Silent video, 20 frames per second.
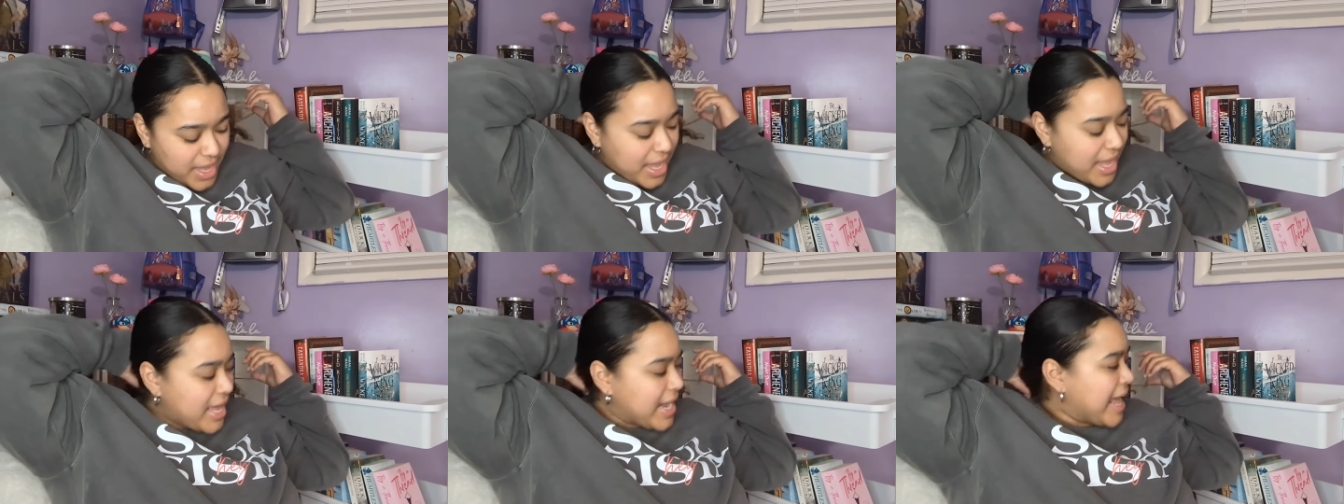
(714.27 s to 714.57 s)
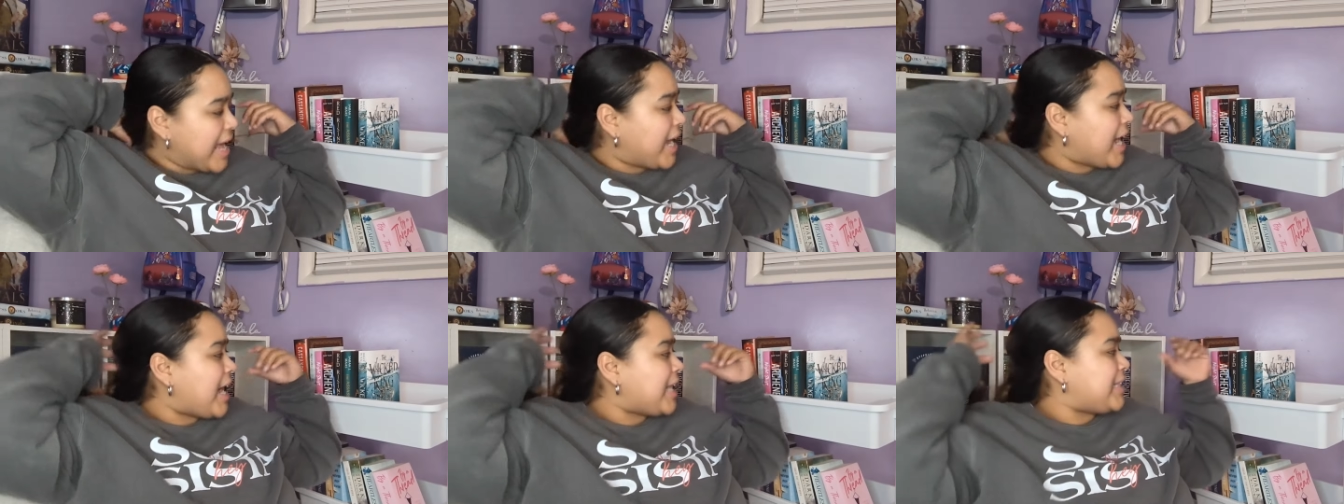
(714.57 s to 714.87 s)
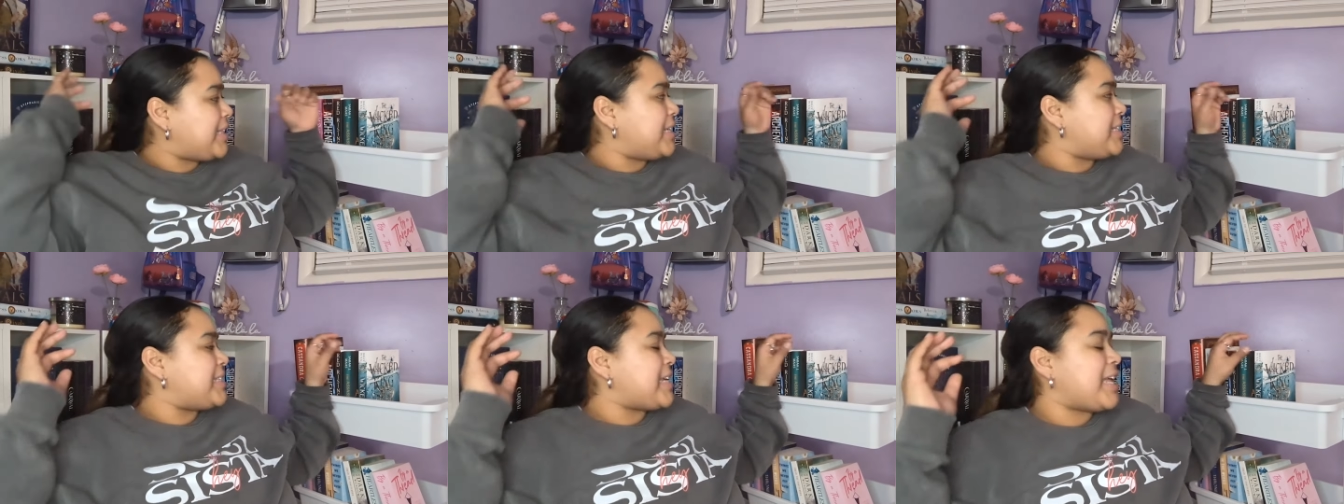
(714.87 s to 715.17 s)
And I
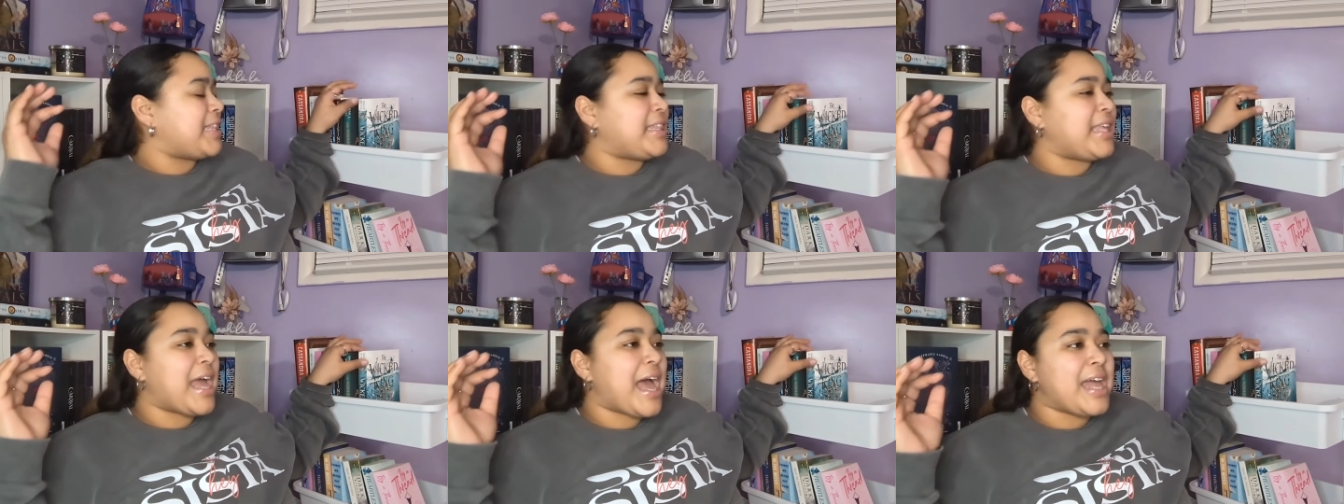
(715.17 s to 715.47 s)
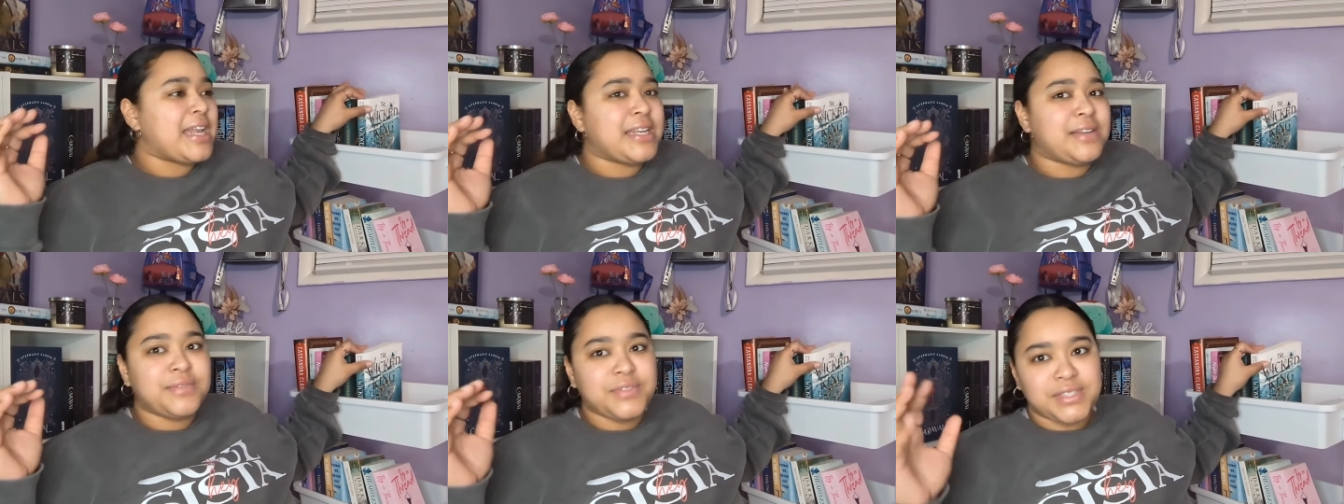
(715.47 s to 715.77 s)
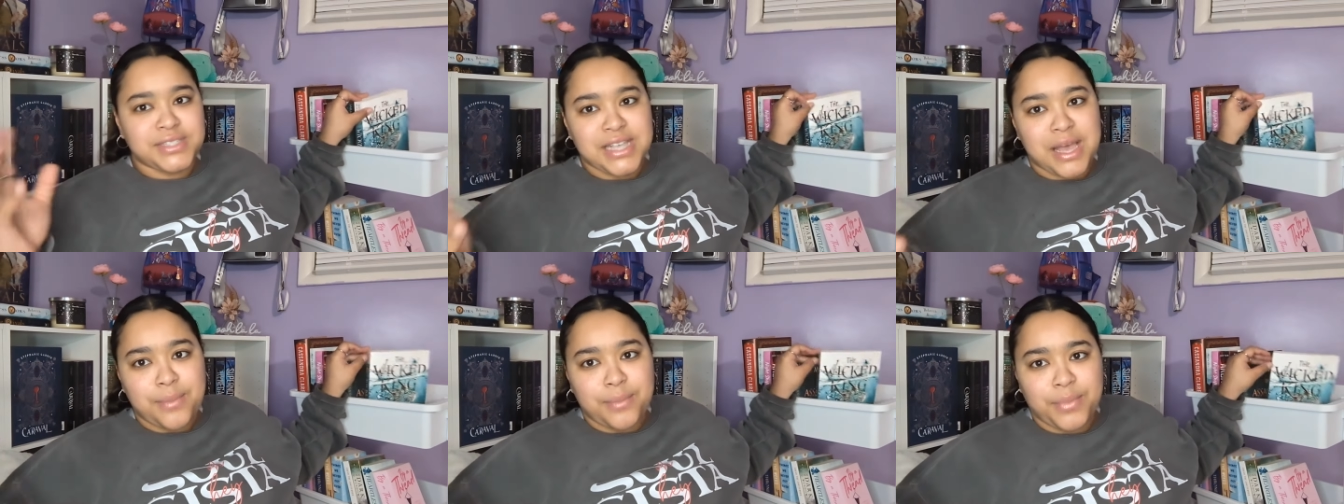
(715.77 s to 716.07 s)
got this at the end of
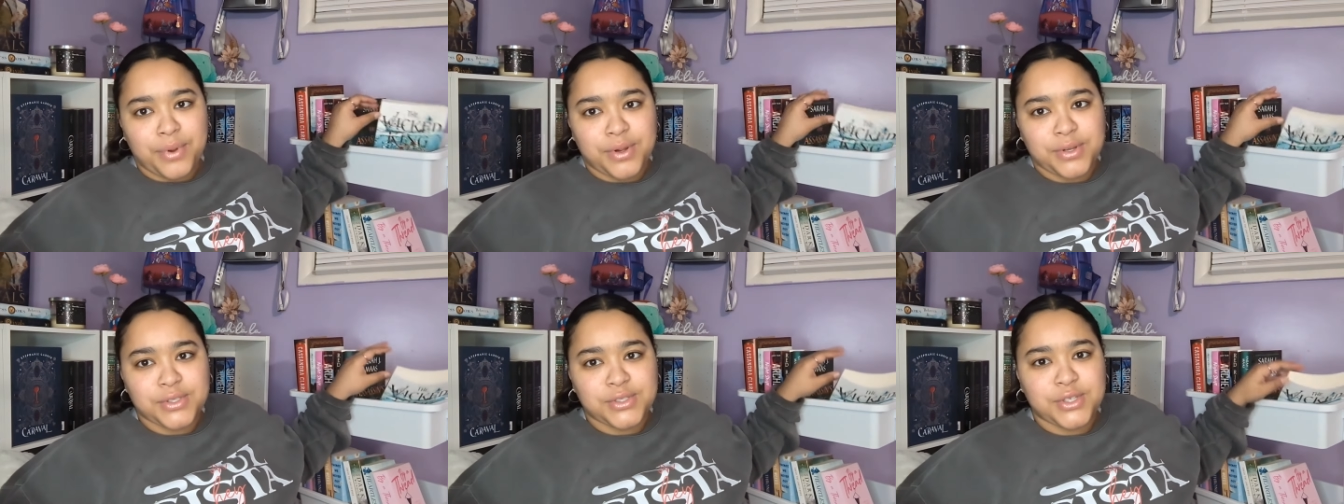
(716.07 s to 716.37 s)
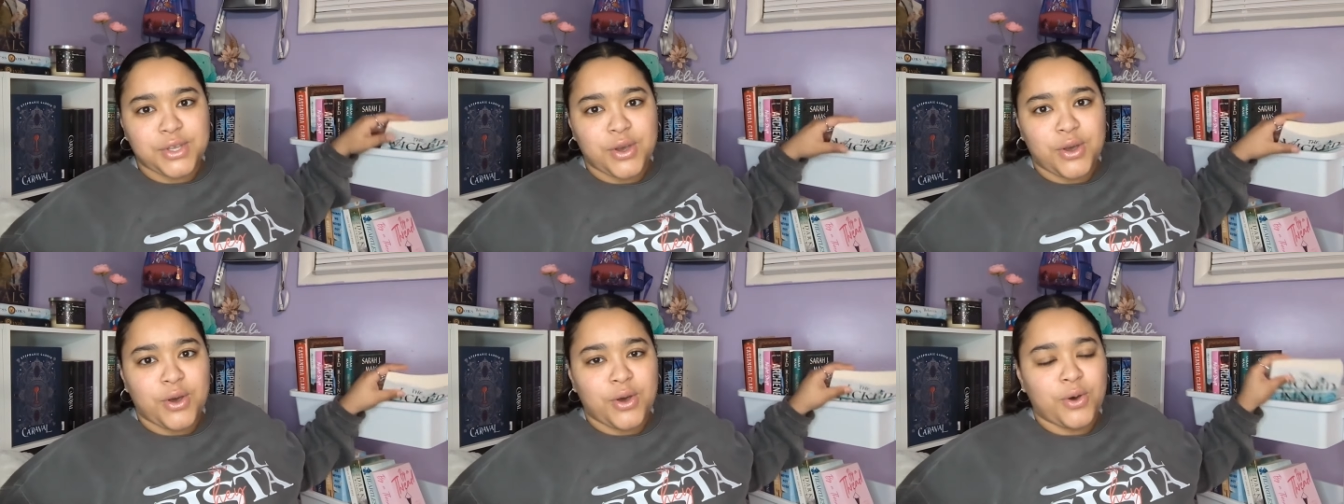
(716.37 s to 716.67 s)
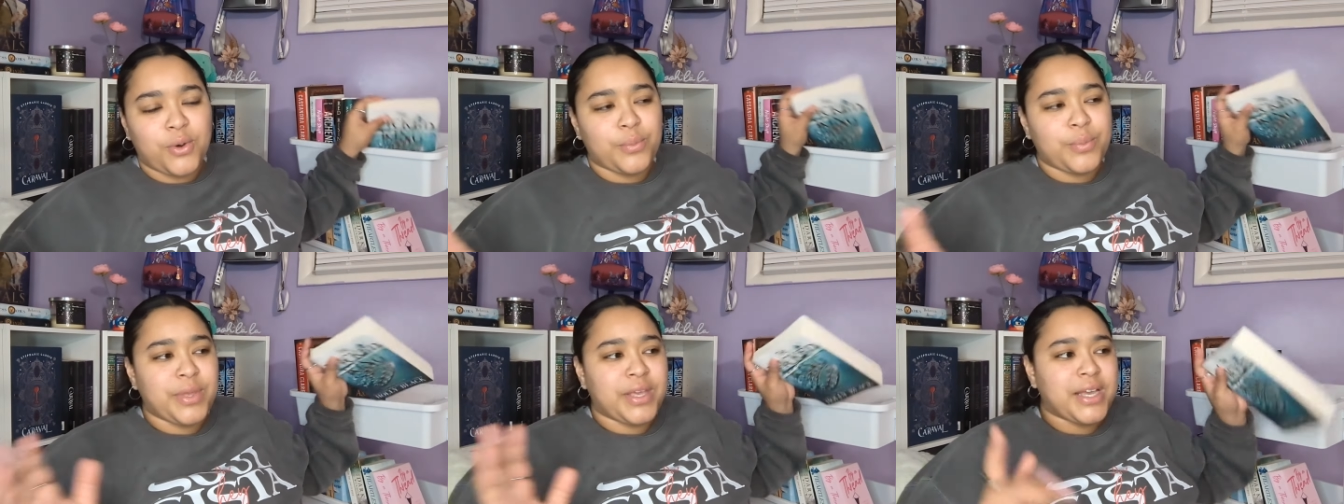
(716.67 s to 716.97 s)
December,
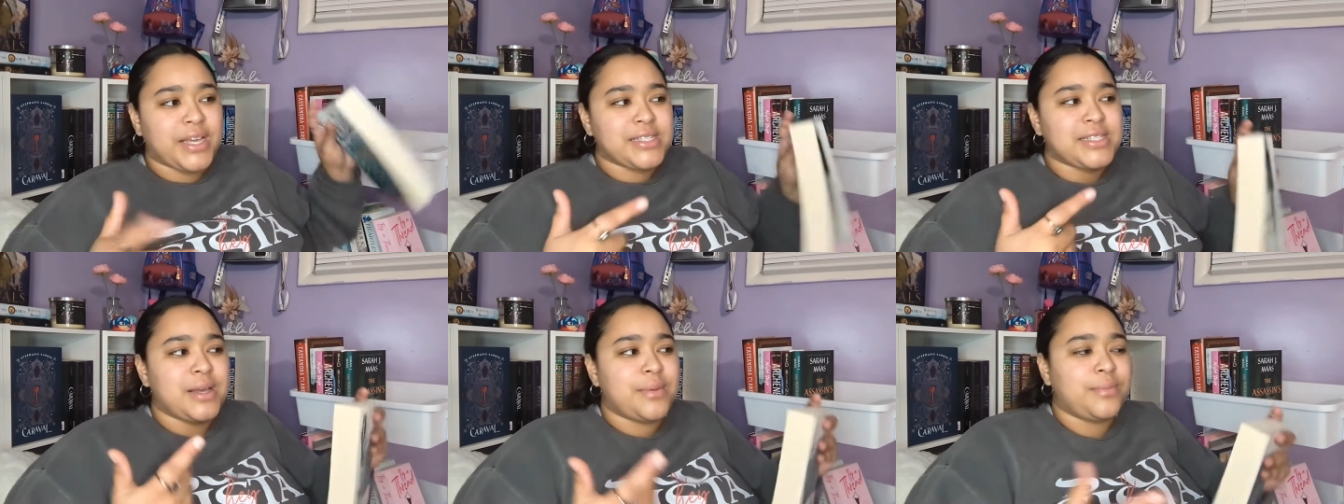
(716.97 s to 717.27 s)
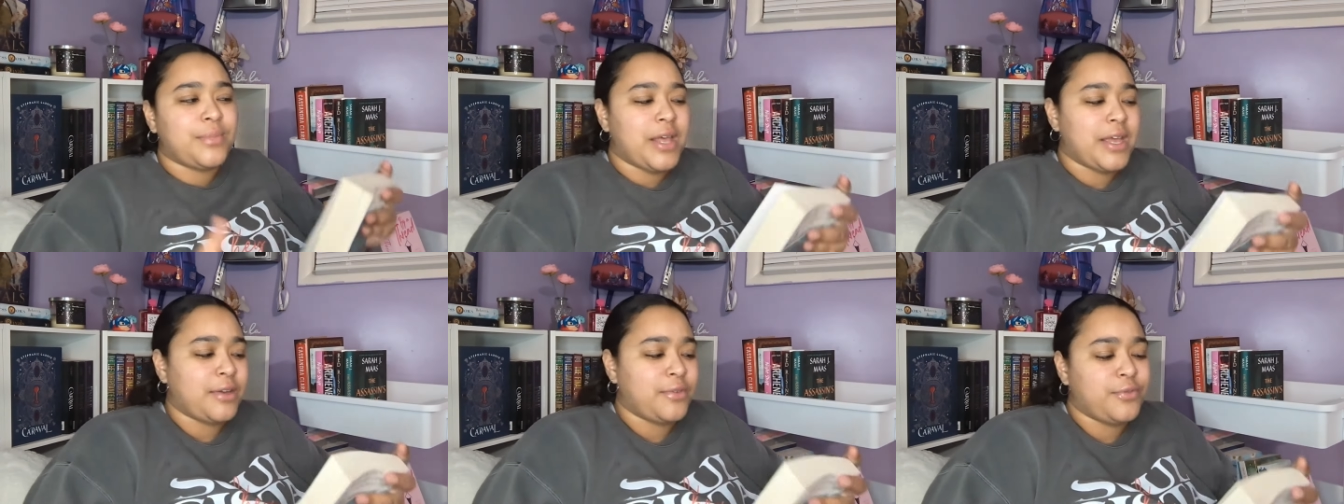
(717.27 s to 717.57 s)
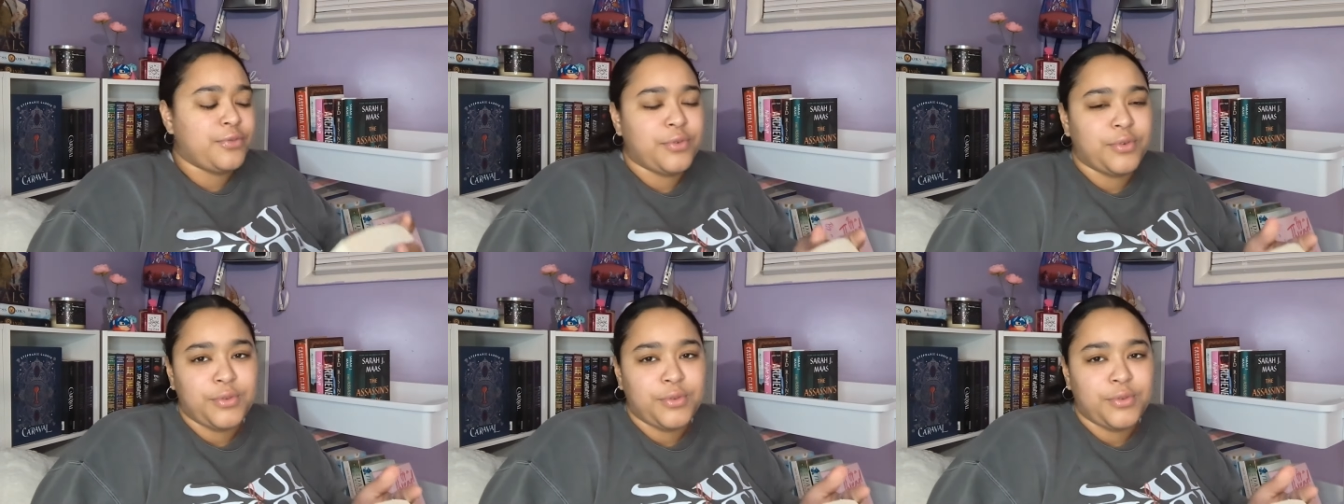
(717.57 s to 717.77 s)
so because I'm like,